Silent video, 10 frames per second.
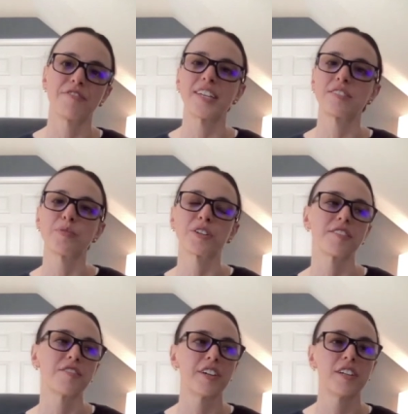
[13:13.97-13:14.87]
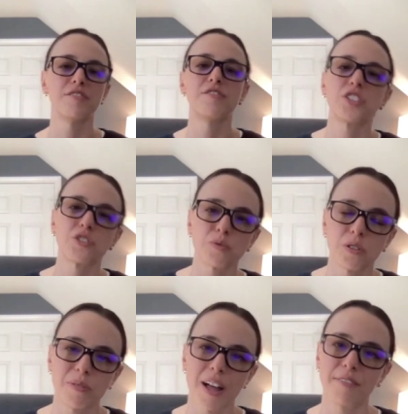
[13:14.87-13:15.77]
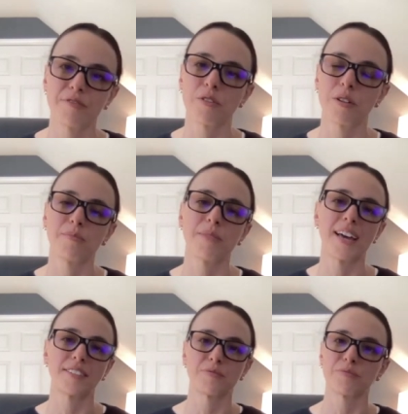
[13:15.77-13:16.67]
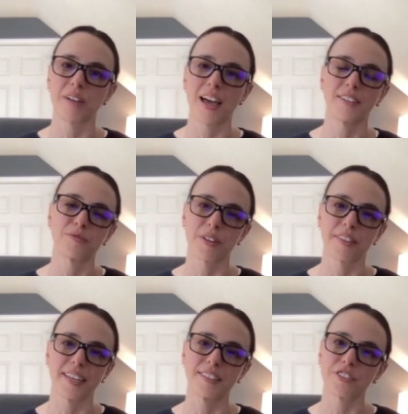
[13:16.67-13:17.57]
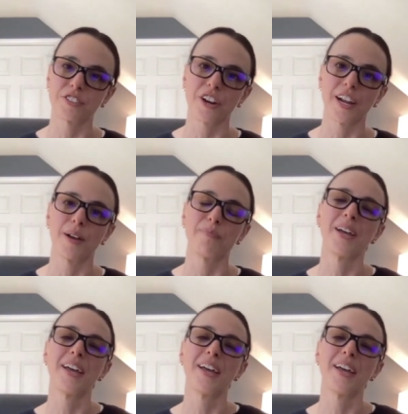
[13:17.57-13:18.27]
Facebook is a very visual platform, as with Instagram.